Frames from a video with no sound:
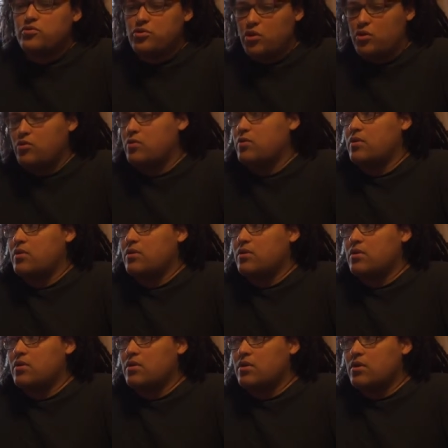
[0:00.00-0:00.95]
dude,
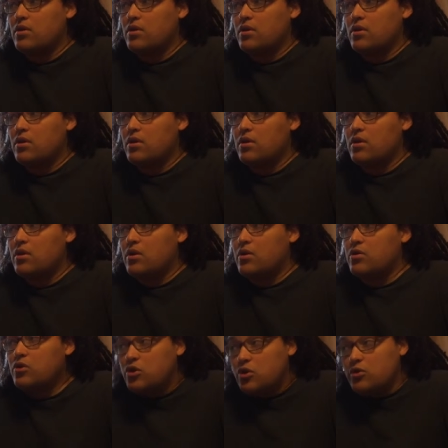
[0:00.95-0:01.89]

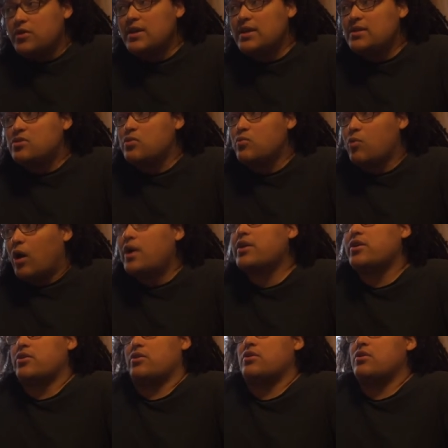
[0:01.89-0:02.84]
you need to
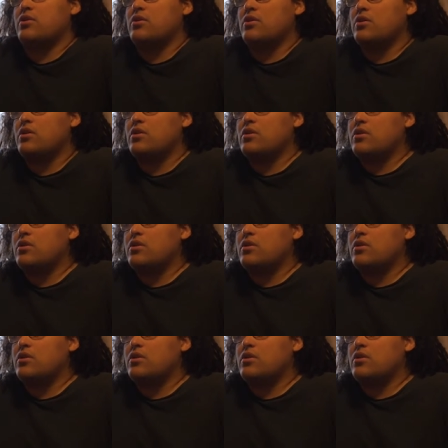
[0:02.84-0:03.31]
wonder.